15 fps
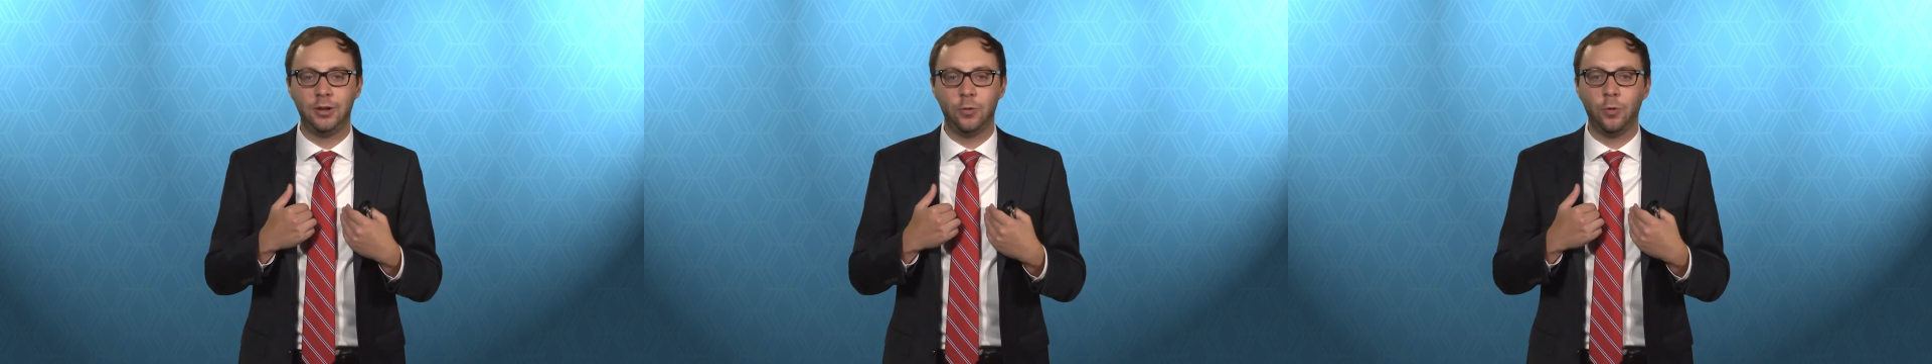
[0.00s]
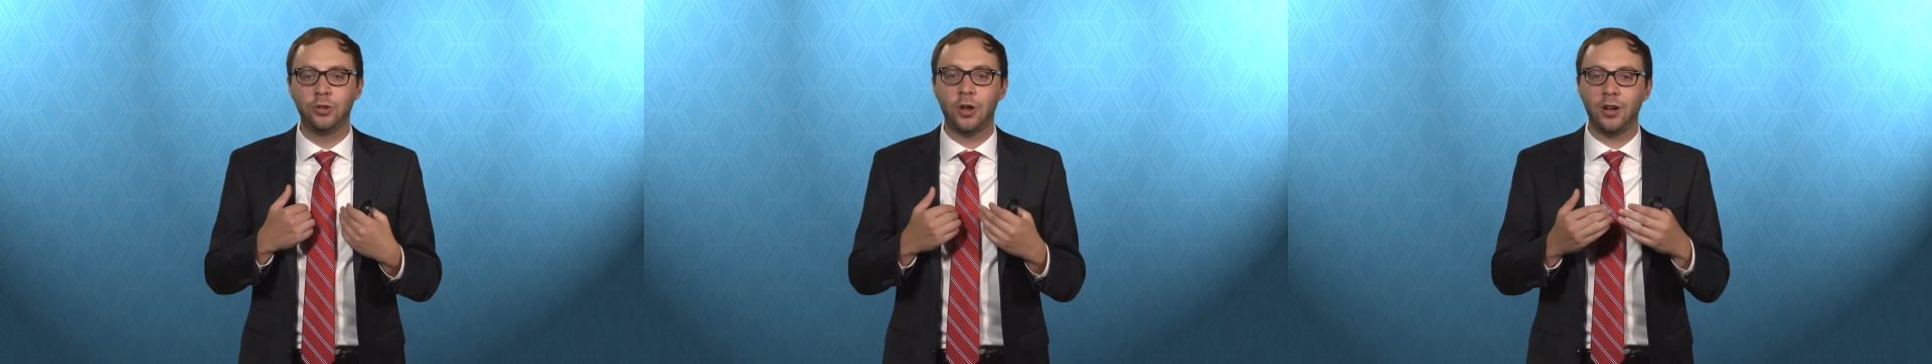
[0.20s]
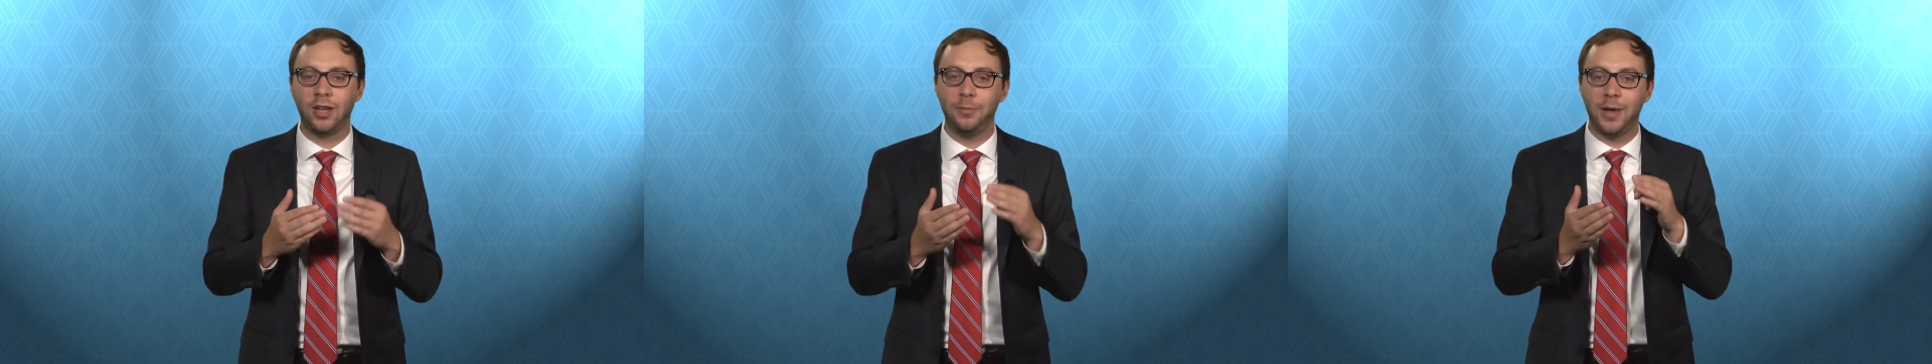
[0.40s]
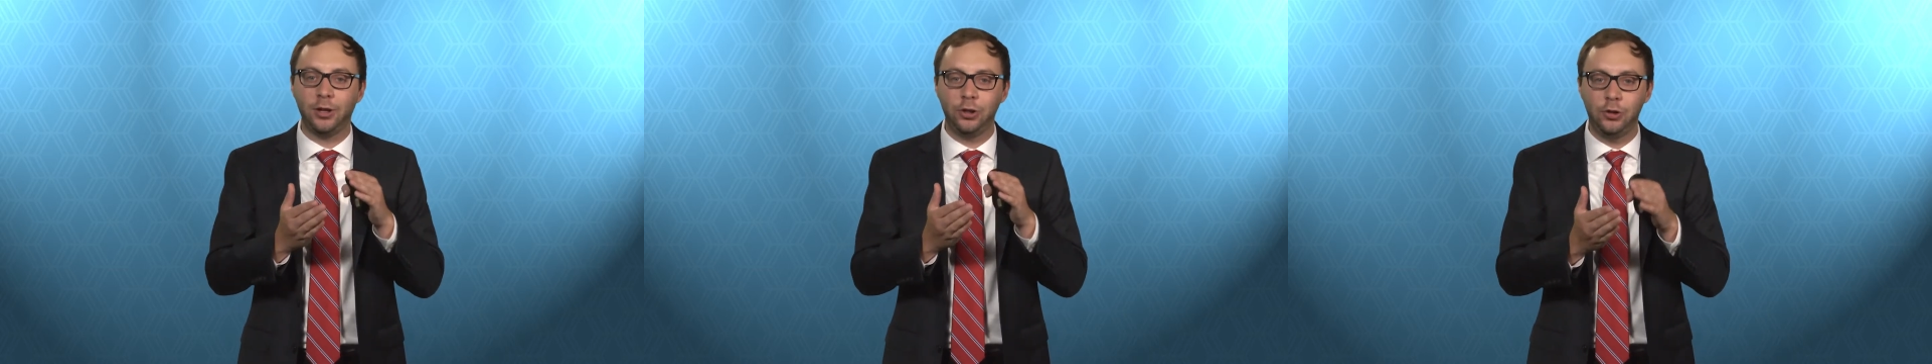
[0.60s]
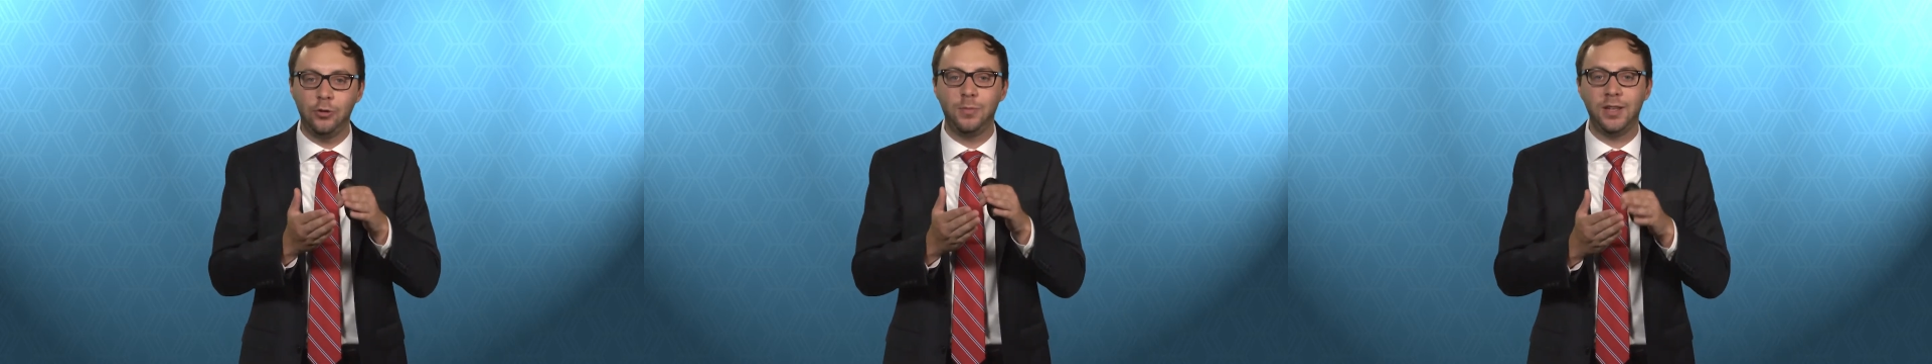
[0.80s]
We're talking about
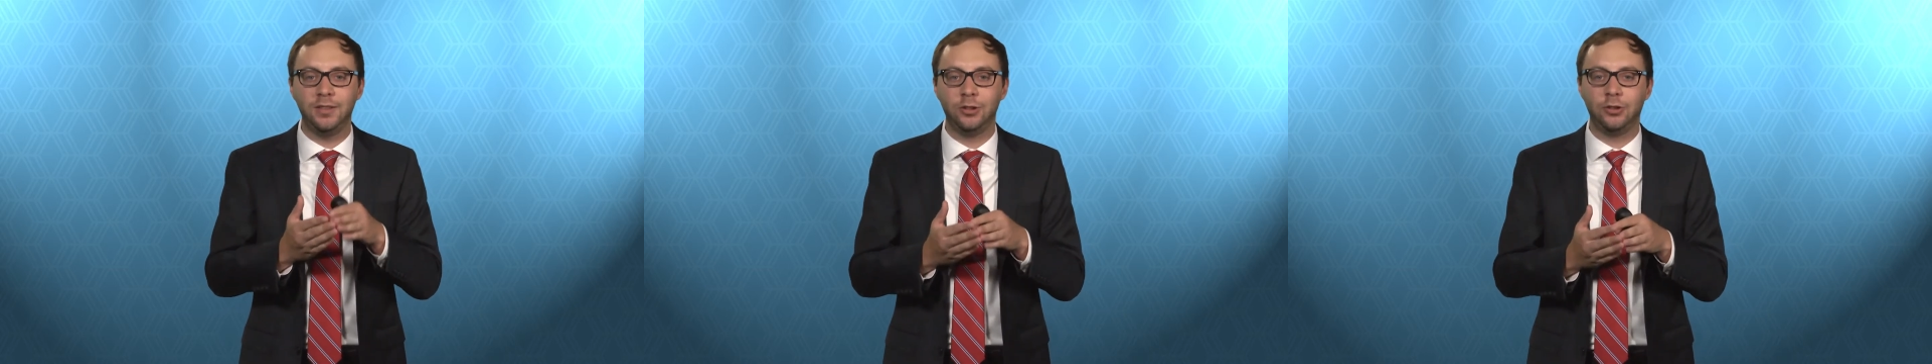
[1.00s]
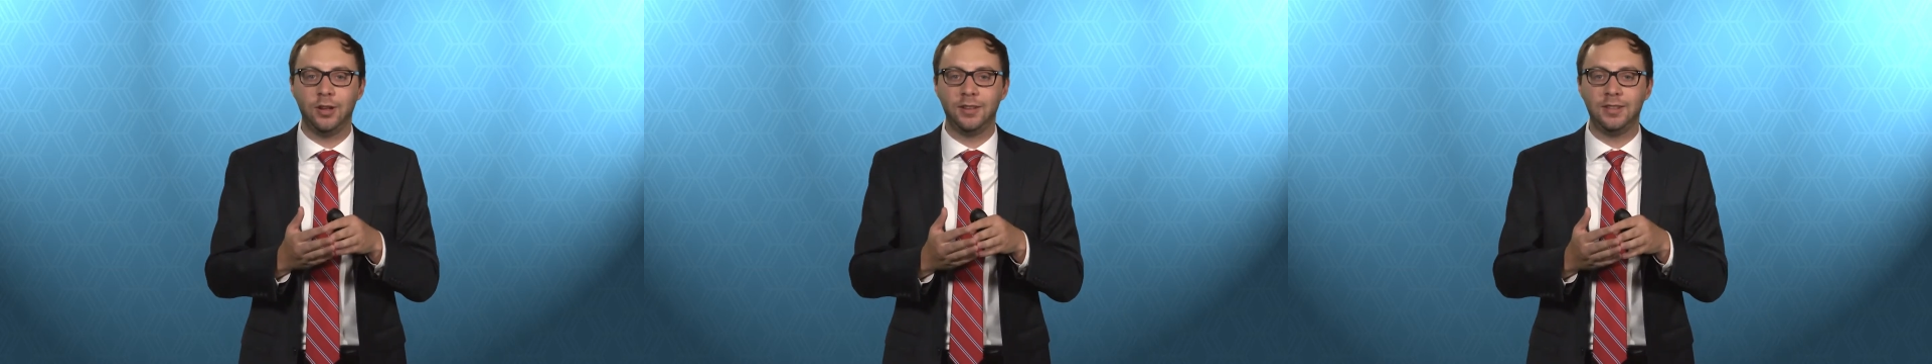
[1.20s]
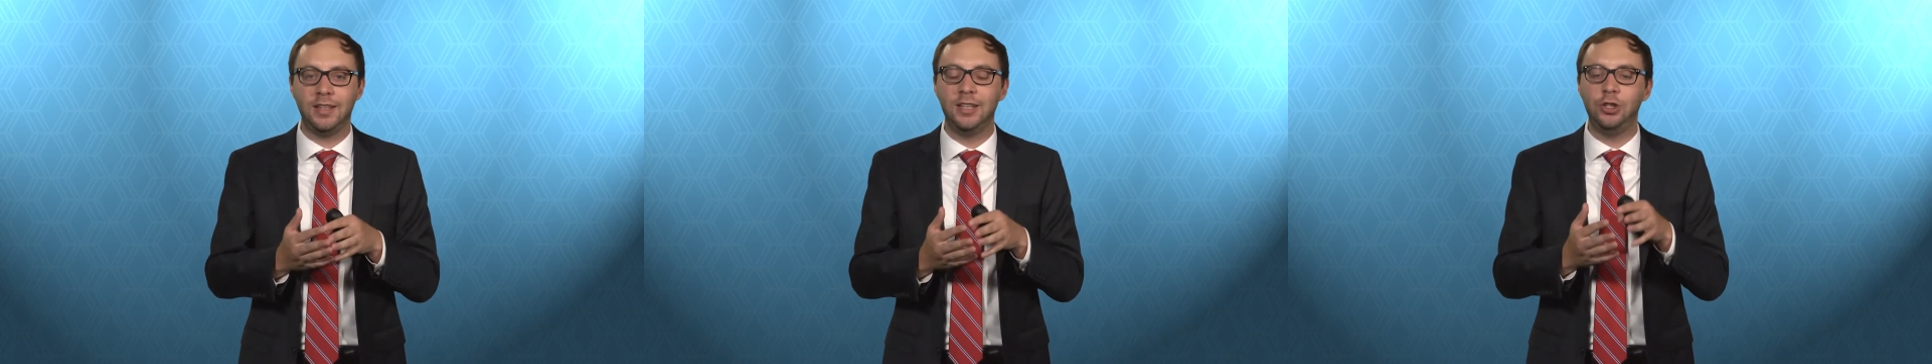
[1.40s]
you being the trustee,